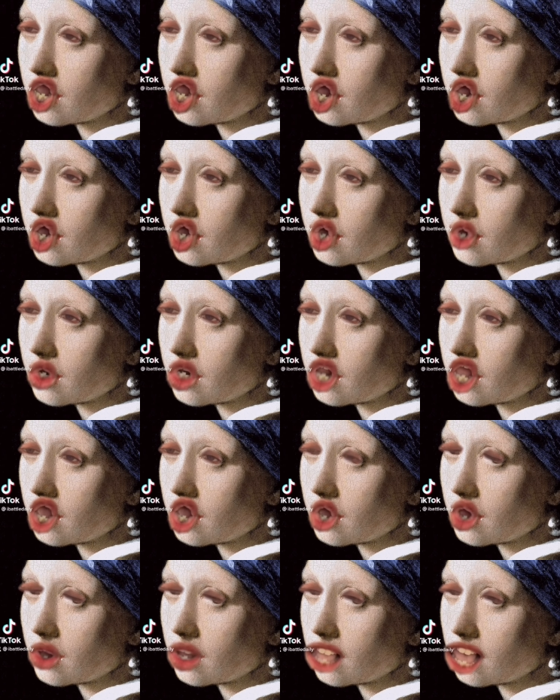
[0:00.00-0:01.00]
Oh
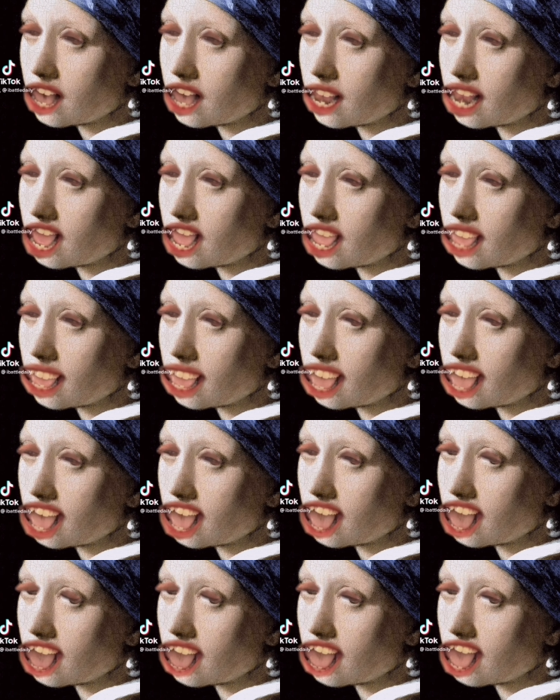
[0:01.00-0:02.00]
no, God,
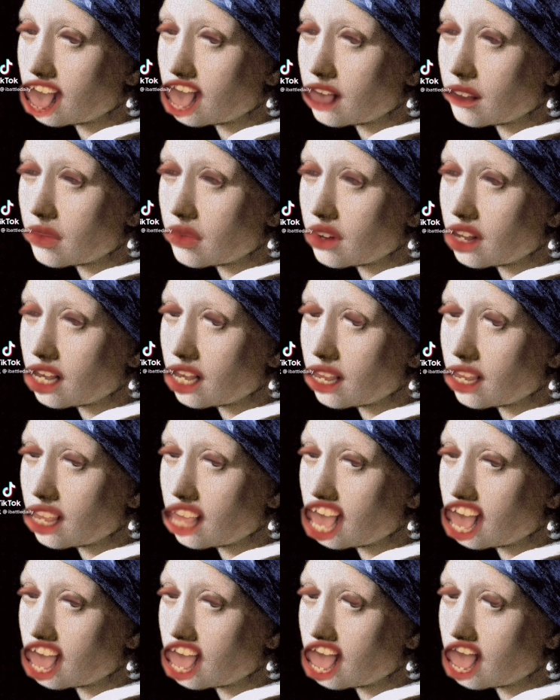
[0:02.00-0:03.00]
I
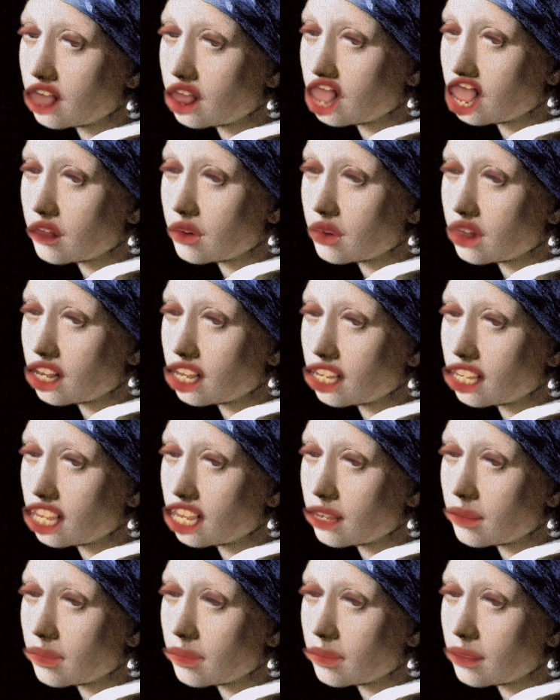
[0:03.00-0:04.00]
really
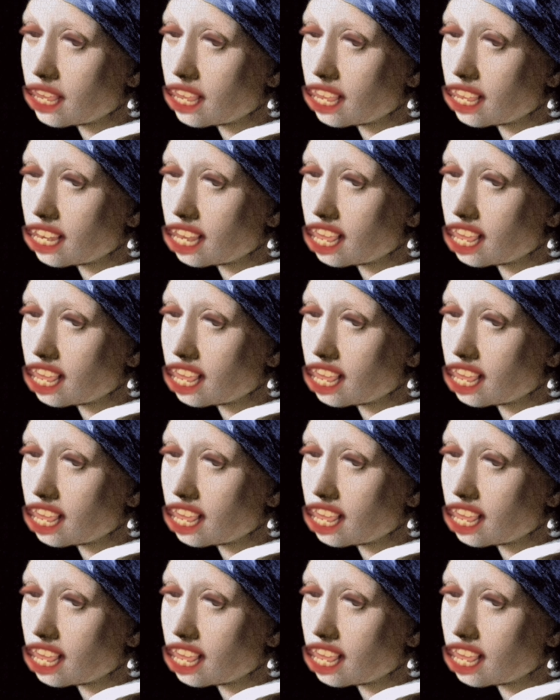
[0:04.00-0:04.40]
didn't mean